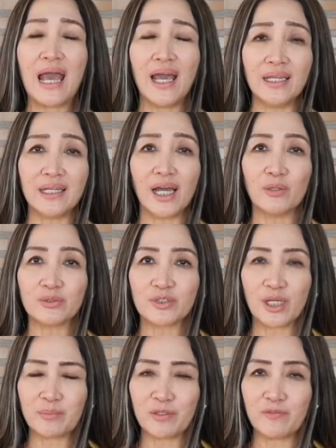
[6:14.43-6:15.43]
and I will
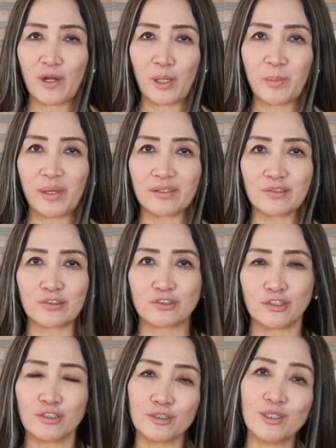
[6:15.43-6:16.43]
try my very best
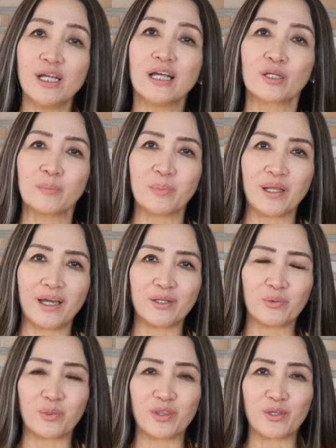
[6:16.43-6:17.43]
to comply
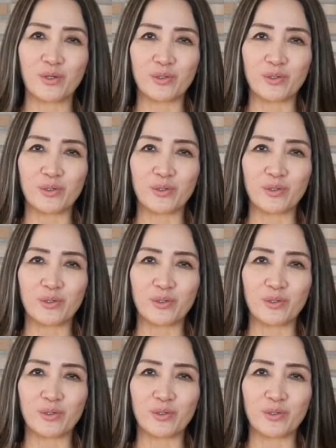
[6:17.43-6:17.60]
with your